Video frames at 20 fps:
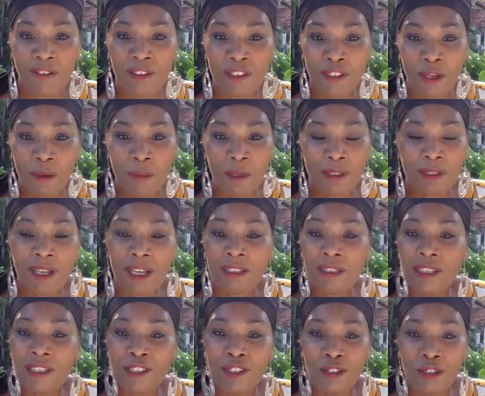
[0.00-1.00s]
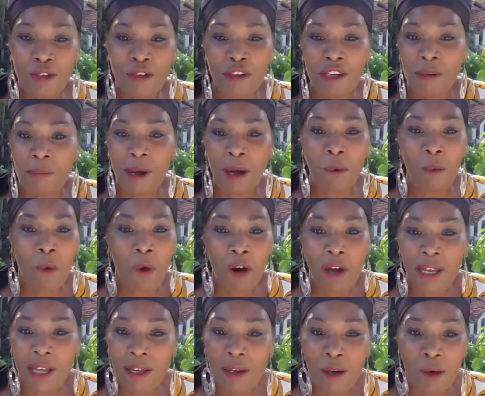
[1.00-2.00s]
It's almost like that story about
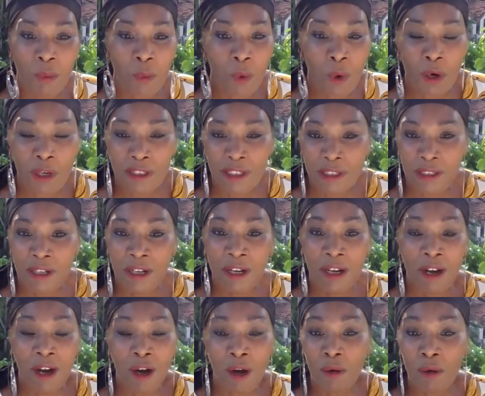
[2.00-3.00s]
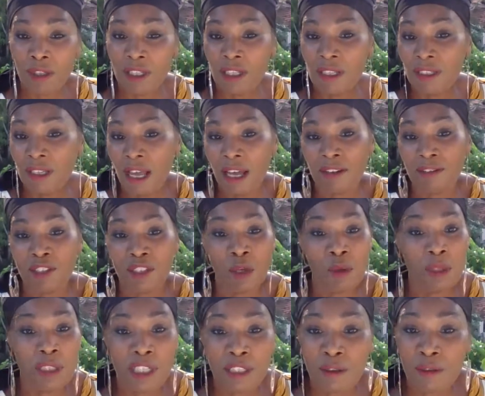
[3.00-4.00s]
walking on water. Oh, ye have so
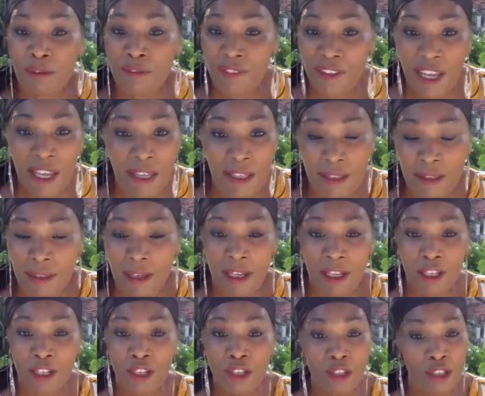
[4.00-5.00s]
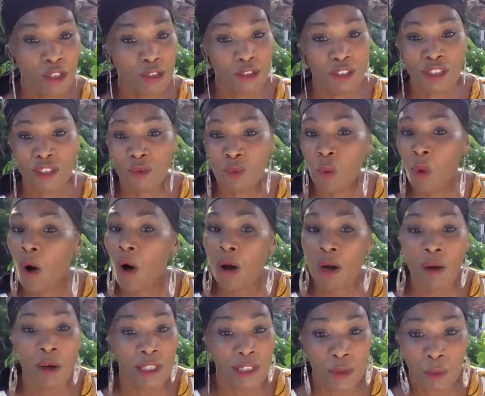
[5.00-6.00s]
little faith, you know, just
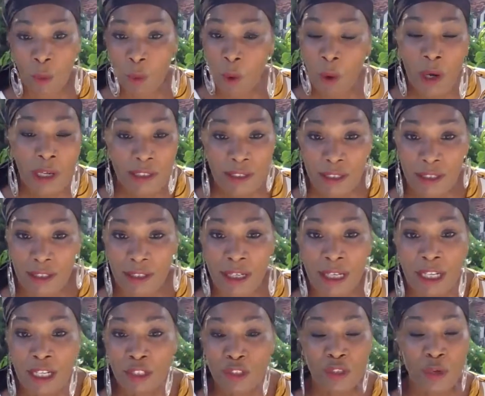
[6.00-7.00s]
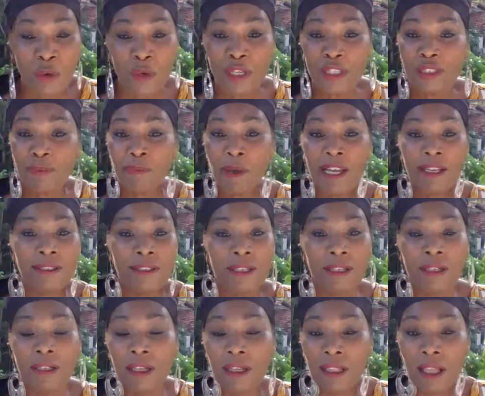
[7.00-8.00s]
walk on the water. So it's
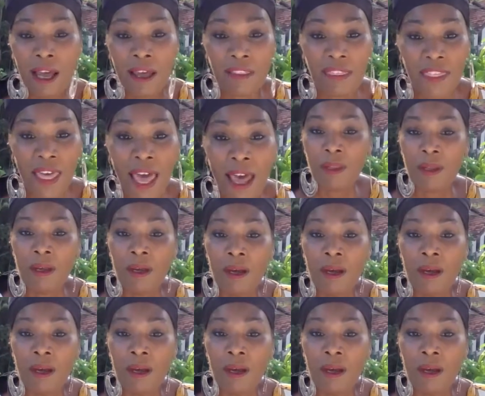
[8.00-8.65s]
basically like that.